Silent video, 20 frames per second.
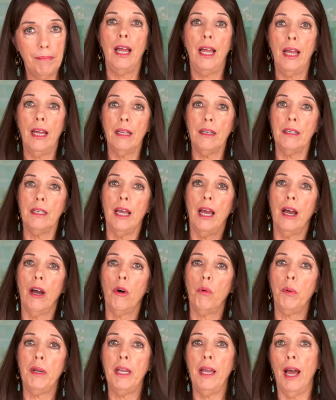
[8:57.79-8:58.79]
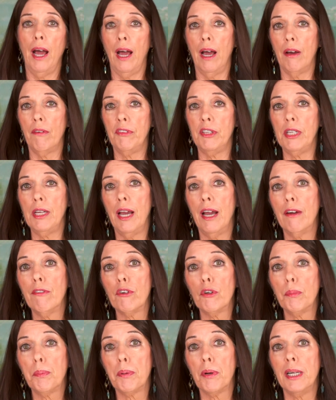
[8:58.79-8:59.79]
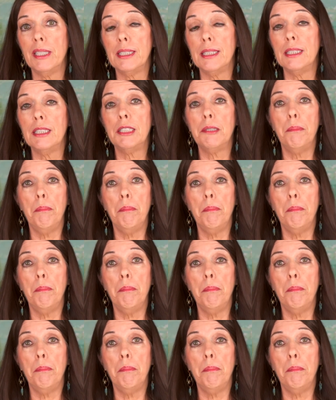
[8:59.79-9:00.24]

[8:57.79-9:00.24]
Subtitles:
And now we have the ever-present